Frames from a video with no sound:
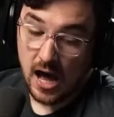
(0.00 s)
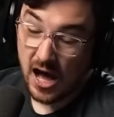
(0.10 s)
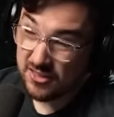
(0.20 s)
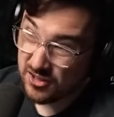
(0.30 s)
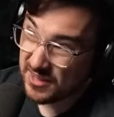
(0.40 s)

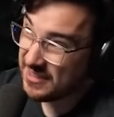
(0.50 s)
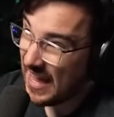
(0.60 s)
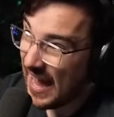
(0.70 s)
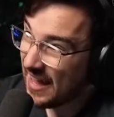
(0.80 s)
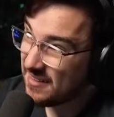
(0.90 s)
Other than
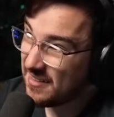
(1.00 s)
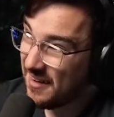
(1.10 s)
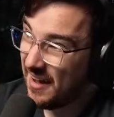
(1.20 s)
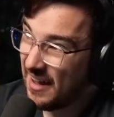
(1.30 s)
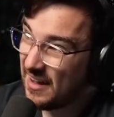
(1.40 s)
that,
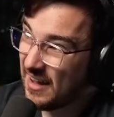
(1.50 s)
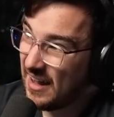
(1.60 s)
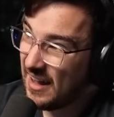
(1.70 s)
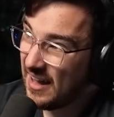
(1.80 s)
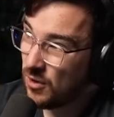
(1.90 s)

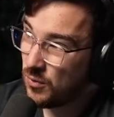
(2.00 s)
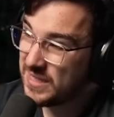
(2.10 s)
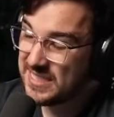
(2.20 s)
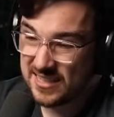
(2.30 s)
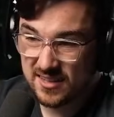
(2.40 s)
uh, we
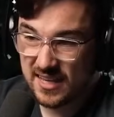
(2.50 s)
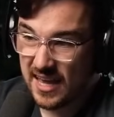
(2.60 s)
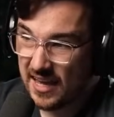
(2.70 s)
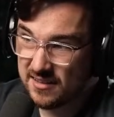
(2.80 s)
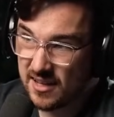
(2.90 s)
didn't
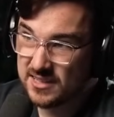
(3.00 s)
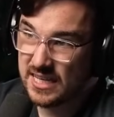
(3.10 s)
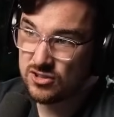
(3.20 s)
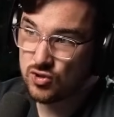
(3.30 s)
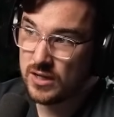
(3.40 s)
get a
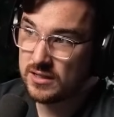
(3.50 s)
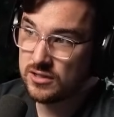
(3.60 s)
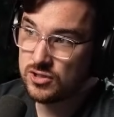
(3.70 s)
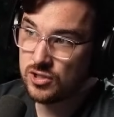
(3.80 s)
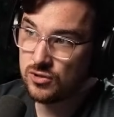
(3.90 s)
Death
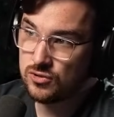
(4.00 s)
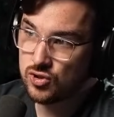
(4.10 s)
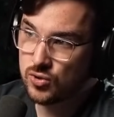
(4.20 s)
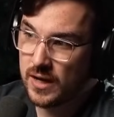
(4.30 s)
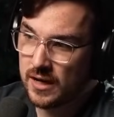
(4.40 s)
Stranding 2
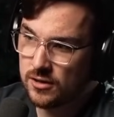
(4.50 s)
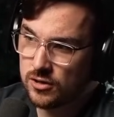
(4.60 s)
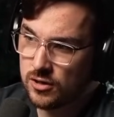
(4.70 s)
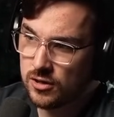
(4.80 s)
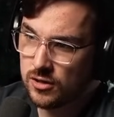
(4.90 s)

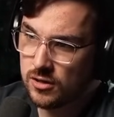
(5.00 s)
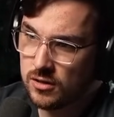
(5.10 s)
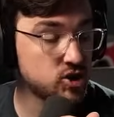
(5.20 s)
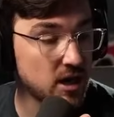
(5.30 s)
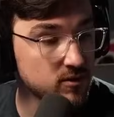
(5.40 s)
trailer.
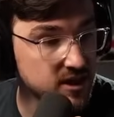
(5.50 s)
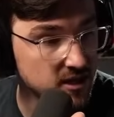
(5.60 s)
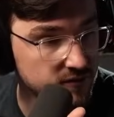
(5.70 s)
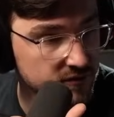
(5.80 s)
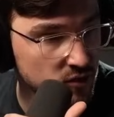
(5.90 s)
Chadwick,
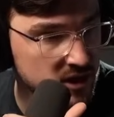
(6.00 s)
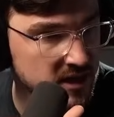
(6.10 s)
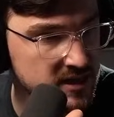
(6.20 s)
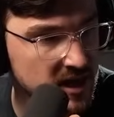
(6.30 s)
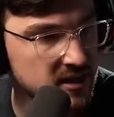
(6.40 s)
thank you for the
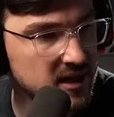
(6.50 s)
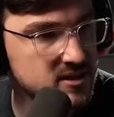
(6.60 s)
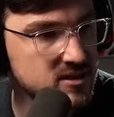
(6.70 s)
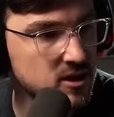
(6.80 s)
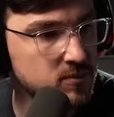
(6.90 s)
4.99. Like
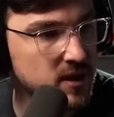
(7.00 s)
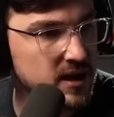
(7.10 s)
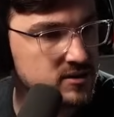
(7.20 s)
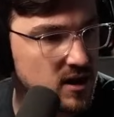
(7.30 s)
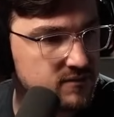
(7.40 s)
to see your
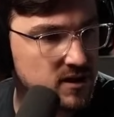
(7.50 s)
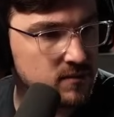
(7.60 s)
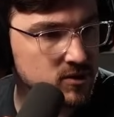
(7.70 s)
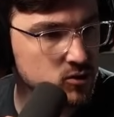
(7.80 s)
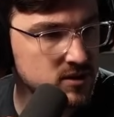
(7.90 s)
praise of
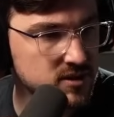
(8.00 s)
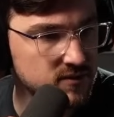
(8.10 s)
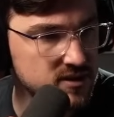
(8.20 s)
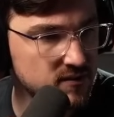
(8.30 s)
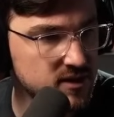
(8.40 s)
Cyberpunk
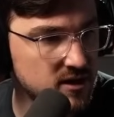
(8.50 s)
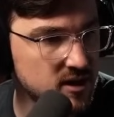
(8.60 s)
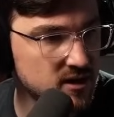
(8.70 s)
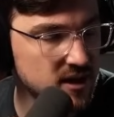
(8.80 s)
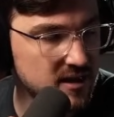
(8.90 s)
2077. Never
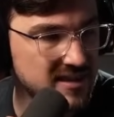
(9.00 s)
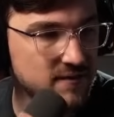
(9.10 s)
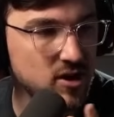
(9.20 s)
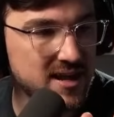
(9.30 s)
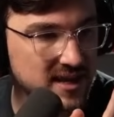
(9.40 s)
had
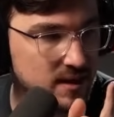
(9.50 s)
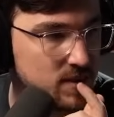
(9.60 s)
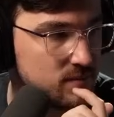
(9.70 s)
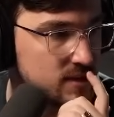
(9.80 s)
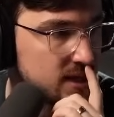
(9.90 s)
never had a game
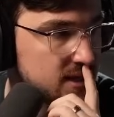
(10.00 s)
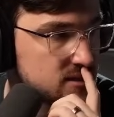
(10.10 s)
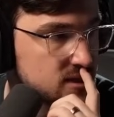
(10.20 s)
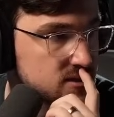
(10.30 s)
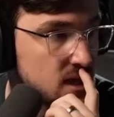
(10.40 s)
hit me like
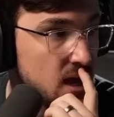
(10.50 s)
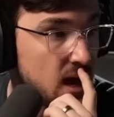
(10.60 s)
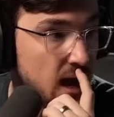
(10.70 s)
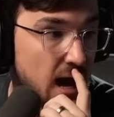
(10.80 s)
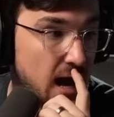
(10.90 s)
it does.
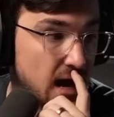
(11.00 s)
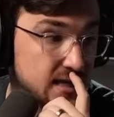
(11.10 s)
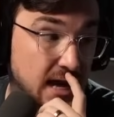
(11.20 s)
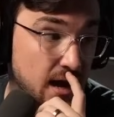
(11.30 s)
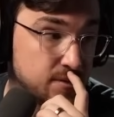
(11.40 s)
Uh,
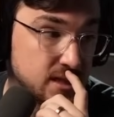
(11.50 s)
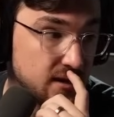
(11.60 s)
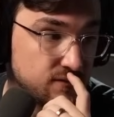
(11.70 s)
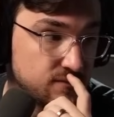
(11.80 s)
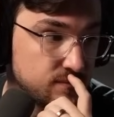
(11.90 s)
yeah, I mean
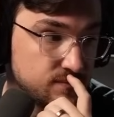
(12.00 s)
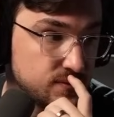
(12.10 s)
they've